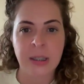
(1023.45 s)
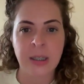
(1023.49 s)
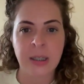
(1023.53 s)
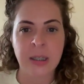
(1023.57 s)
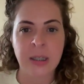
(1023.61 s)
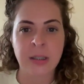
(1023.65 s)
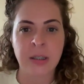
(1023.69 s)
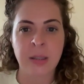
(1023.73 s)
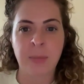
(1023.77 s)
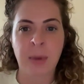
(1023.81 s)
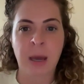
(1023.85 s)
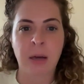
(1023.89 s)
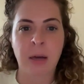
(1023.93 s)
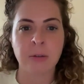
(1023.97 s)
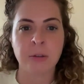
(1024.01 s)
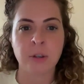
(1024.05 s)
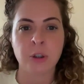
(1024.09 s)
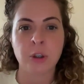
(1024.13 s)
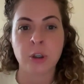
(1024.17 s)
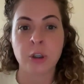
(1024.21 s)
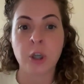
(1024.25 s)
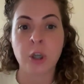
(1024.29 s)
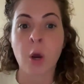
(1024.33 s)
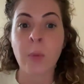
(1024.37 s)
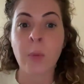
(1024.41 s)
It's about
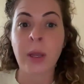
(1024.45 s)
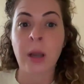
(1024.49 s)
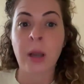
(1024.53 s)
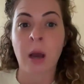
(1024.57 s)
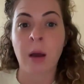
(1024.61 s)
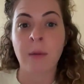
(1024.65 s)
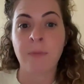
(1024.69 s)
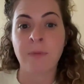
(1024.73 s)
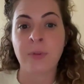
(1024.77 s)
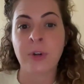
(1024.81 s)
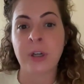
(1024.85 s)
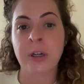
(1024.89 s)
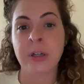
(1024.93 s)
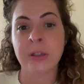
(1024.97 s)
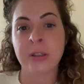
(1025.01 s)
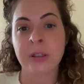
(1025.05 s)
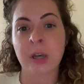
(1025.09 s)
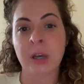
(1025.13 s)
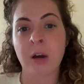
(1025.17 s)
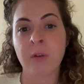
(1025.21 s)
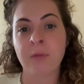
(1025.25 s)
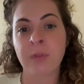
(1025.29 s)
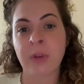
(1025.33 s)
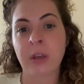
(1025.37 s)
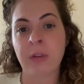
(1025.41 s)
showing up for
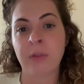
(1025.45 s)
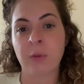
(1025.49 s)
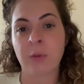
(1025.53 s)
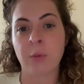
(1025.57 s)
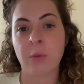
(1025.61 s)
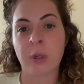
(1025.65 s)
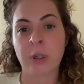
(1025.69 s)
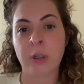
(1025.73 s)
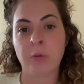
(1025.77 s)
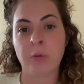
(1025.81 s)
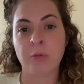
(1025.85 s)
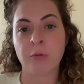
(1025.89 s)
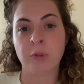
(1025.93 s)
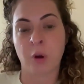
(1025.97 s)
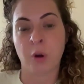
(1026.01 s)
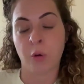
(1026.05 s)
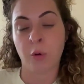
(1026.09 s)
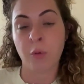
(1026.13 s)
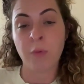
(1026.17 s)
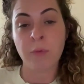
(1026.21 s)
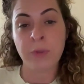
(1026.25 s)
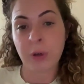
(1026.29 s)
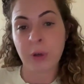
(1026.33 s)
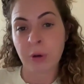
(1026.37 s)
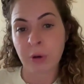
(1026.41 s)
yourself even when you
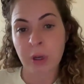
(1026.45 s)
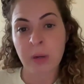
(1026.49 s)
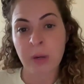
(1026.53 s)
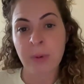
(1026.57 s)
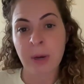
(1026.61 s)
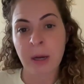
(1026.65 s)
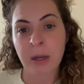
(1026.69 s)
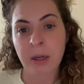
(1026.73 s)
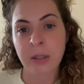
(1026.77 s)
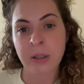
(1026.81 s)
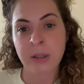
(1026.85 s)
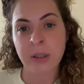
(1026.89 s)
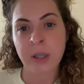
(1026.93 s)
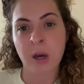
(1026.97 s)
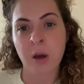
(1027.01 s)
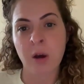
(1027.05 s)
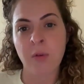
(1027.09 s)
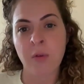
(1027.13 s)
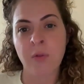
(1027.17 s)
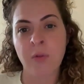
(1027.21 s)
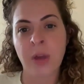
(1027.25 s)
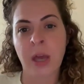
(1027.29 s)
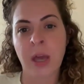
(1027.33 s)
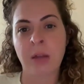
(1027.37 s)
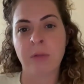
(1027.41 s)
don't feel good about
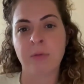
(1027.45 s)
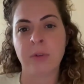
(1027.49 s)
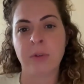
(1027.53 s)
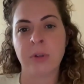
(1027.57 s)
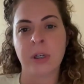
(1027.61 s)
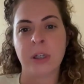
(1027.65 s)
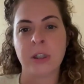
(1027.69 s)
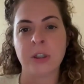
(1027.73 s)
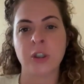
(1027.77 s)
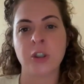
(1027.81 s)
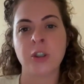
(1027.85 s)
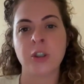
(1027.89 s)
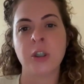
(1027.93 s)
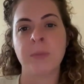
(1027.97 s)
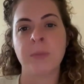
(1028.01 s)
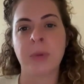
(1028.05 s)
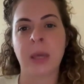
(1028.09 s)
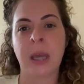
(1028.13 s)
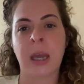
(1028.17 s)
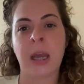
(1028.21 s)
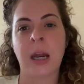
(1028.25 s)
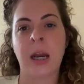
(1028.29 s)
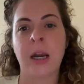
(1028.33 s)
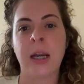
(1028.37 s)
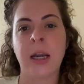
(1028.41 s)
yourself. And relationship
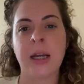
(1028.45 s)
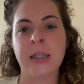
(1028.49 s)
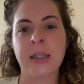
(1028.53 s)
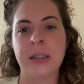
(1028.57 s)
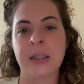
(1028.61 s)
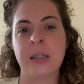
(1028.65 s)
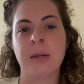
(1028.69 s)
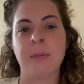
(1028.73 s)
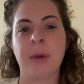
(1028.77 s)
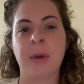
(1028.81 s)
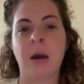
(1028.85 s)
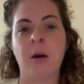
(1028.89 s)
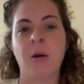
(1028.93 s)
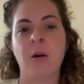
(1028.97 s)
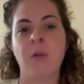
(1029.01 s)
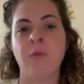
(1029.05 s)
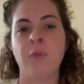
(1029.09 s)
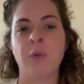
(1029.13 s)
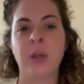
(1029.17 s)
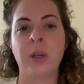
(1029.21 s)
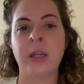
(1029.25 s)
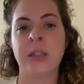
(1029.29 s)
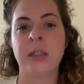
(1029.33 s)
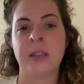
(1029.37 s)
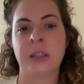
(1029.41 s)
care isn't about
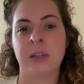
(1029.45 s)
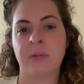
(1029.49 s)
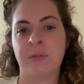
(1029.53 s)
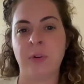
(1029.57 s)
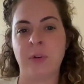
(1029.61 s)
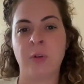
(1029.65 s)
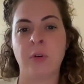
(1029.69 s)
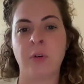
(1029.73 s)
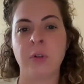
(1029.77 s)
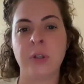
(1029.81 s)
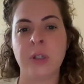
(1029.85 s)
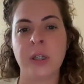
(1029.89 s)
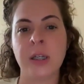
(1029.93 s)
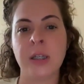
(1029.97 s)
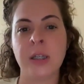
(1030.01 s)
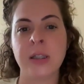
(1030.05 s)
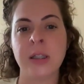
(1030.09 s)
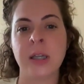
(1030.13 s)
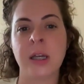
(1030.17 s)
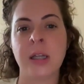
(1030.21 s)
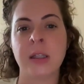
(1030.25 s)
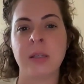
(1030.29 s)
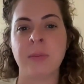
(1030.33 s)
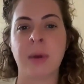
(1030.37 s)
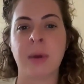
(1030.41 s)
avoiding difficulties.
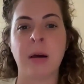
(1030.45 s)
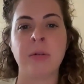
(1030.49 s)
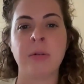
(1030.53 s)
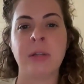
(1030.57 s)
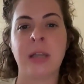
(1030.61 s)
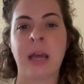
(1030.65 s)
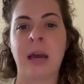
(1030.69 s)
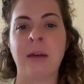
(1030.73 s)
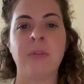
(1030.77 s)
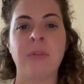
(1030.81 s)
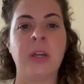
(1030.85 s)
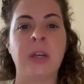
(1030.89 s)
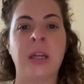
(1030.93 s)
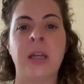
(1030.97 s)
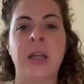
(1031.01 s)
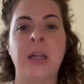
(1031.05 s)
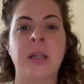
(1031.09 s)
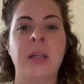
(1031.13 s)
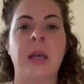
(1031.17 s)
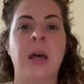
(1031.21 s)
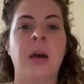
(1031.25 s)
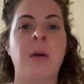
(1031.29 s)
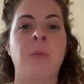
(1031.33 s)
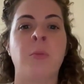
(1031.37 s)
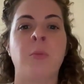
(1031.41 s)
It's about
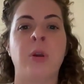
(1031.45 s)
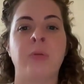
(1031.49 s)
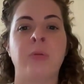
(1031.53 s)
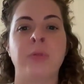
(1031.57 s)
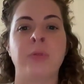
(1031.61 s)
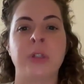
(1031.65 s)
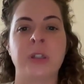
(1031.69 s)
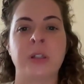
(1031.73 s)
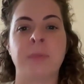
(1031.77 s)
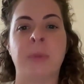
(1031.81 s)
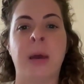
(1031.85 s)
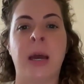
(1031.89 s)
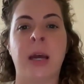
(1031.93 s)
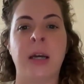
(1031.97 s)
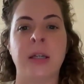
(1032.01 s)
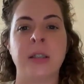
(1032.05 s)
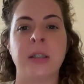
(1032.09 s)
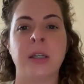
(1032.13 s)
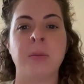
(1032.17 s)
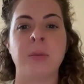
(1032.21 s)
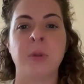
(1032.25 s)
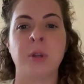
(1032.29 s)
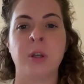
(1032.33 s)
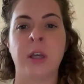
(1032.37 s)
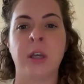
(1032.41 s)
navigating them with respect,
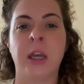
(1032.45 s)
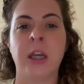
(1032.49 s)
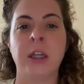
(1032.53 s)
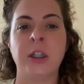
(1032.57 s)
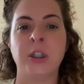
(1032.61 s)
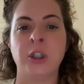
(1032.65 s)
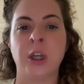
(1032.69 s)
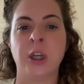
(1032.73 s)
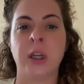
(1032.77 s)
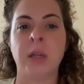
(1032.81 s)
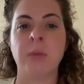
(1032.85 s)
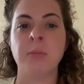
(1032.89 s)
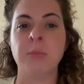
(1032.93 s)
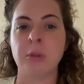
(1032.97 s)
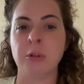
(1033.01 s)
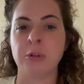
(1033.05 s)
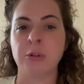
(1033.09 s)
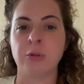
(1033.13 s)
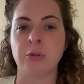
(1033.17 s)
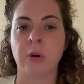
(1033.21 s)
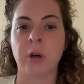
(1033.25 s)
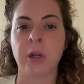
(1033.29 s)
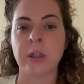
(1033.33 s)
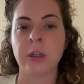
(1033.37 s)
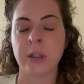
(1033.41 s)
communication, and
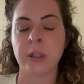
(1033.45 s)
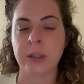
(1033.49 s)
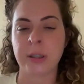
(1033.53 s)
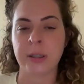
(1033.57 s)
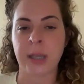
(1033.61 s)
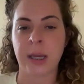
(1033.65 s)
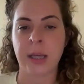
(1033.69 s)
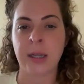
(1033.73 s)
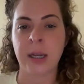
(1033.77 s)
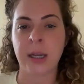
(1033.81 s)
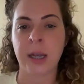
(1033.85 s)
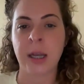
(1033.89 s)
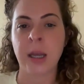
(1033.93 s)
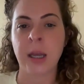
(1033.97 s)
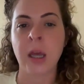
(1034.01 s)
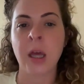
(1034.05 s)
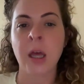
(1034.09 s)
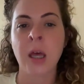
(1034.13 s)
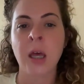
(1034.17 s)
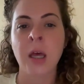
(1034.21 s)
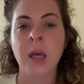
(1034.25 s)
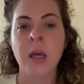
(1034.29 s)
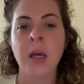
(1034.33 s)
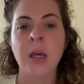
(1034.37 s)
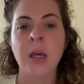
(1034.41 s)
mutual understanding.
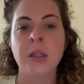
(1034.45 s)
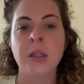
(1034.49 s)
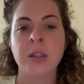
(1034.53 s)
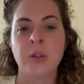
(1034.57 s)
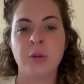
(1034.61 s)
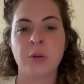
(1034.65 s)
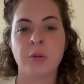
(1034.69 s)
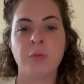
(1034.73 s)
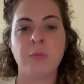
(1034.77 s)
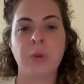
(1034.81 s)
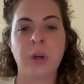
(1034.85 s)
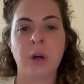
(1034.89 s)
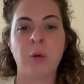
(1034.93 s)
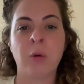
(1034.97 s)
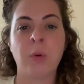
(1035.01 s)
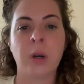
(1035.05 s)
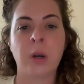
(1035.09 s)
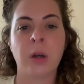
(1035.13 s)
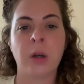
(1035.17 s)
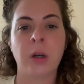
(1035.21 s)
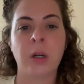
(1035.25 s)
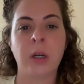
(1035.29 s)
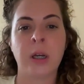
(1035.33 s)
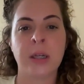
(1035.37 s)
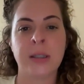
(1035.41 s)
So the real
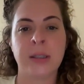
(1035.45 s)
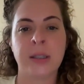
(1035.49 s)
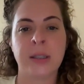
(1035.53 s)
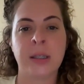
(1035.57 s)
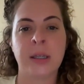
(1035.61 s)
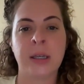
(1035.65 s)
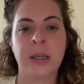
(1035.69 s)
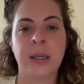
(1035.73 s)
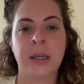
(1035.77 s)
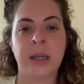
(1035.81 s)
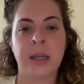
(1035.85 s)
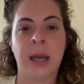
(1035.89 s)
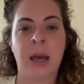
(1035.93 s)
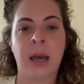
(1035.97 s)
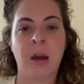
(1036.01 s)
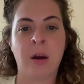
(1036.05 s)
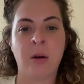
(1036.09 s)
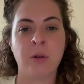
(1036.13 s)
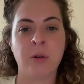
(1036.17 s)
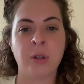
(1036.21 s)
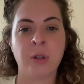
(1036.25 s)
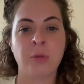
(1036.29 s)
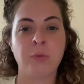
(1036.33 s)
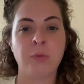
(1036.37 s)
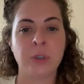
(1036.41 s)
work is in
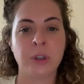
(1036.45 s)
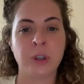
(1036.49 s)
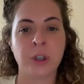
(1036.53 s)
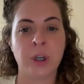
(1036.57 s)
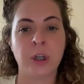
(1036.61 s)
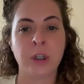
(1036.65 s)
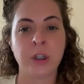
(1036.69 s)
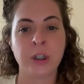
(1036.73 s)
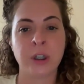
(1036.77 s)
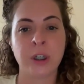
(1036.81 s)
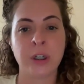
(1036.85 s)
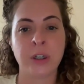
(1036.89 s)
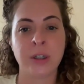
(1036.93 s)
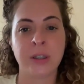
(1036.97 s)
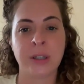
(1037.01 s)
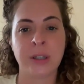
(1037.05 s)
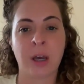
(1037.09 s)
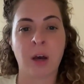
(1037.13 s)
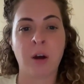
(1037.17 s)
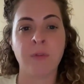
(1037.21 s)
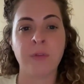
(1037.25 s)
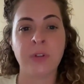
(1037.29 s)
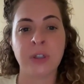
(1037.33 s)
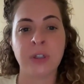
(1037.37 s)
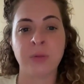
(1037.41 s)
how you return to
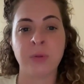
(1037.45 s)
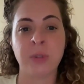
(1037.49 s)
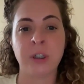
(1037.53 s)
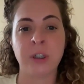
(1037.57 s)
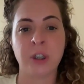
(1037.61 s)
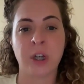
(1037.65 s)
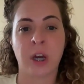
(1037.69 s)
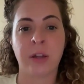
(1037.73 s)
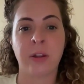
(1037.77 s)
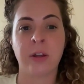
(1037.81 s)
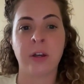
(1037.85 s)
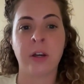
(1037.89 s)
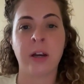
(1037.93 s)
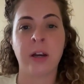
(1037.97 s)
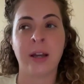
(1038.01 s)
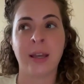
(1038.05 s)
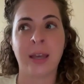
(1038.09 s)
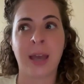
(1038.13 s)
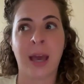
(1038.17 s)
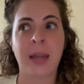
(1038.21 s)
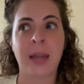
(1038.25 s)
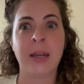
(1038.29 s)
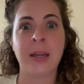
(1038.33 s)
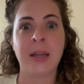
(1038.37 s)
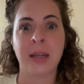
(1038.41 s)
yourself and to each other
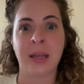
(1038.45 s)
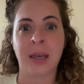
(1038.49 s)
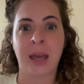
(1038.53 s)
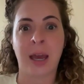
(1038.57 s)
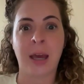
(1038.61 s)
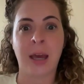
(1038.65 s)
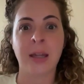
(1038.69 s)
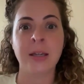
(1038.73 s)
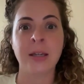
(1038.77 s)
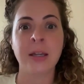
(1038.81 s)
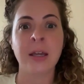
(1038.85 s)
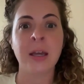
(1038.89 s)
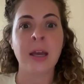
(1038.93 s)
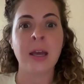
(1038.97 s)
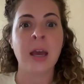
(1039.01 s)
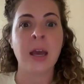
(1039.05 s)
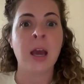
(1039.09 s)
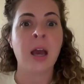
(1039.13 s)
again and again.